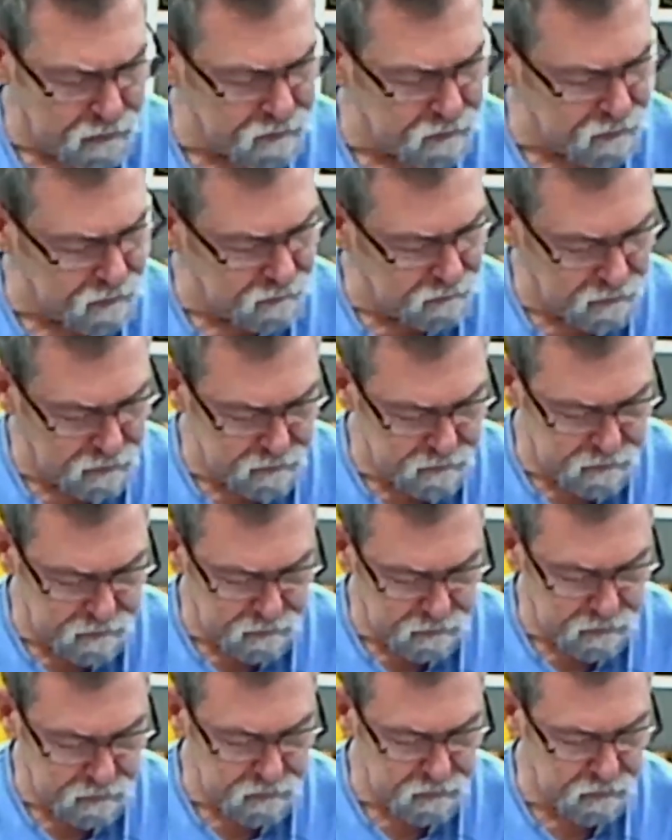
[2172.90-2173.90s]
Next thing.
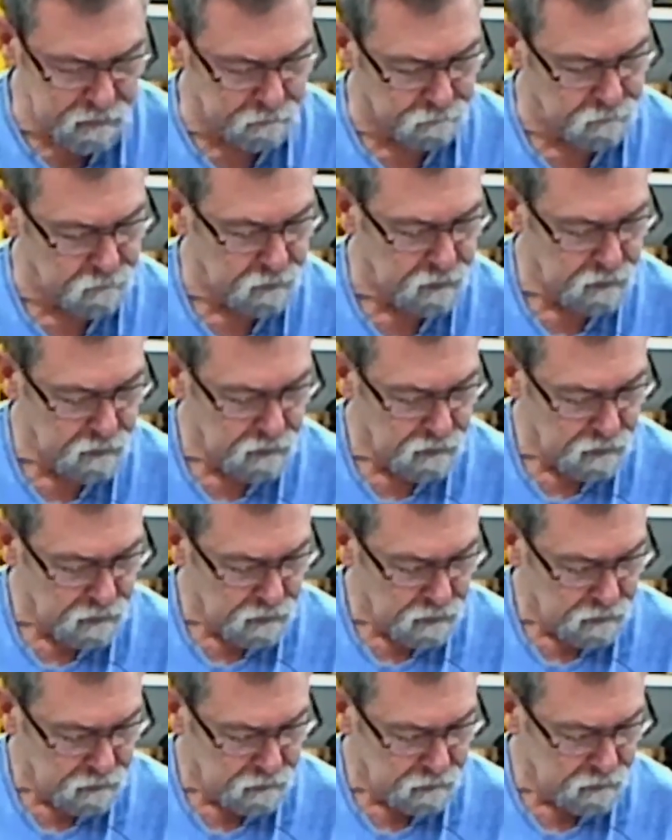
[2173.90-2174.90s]

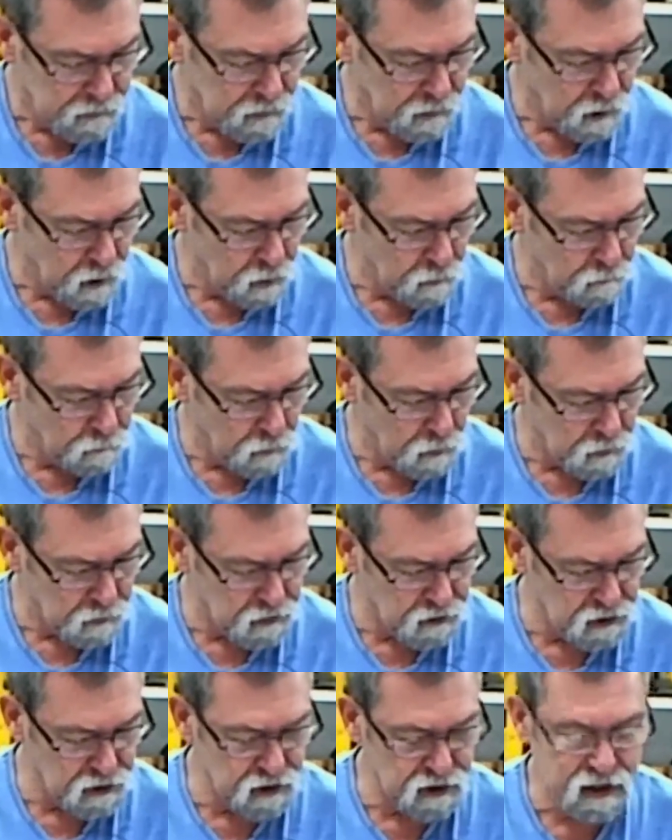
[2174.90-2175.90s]

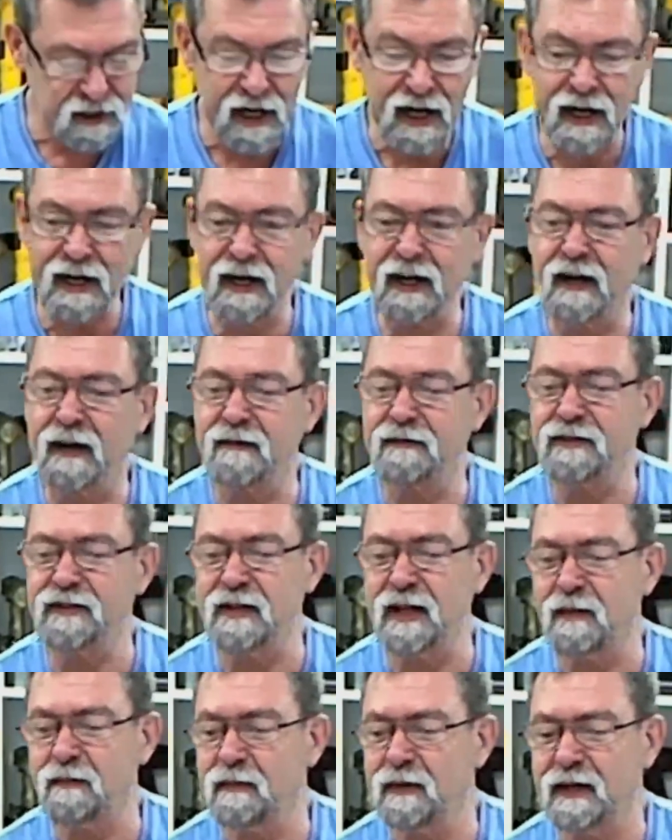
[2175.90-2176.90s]
Yellowbox Shed have
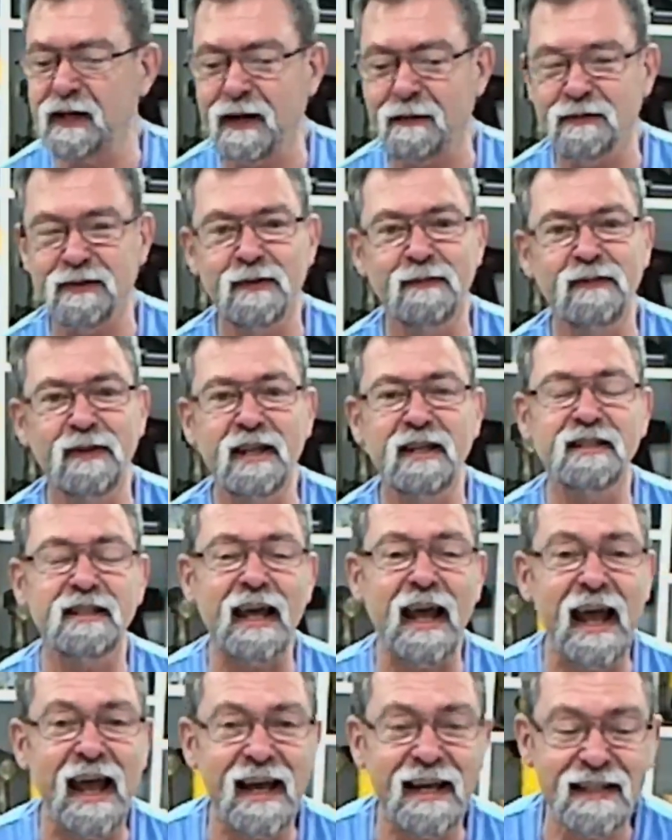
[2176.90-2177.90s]
sent me up some
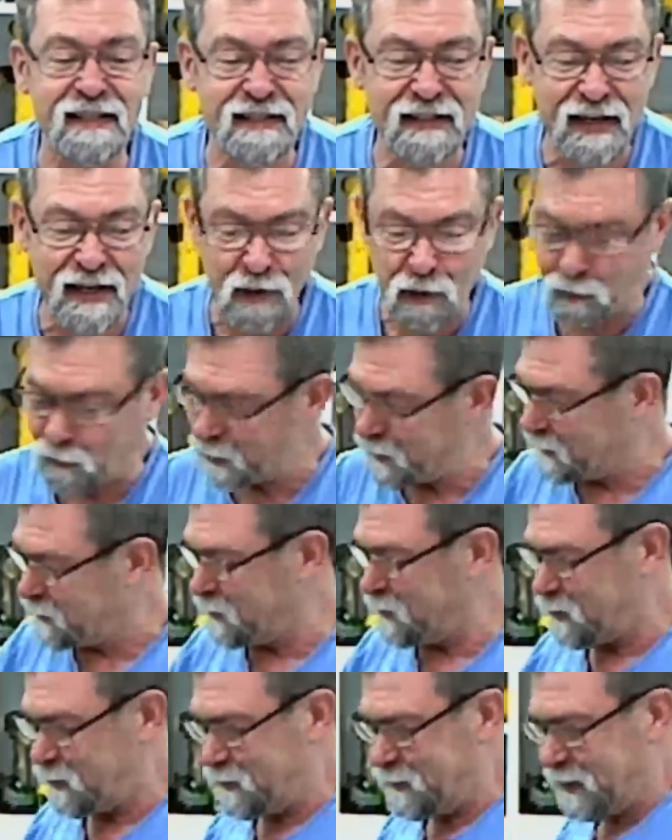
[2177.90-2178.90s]
things, as they always
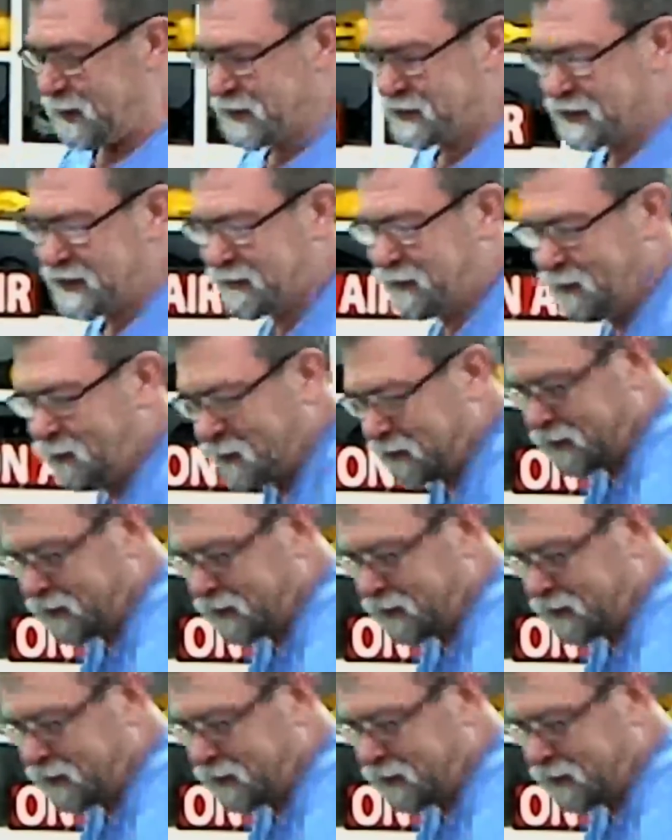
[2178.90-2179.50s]
do. But let's have a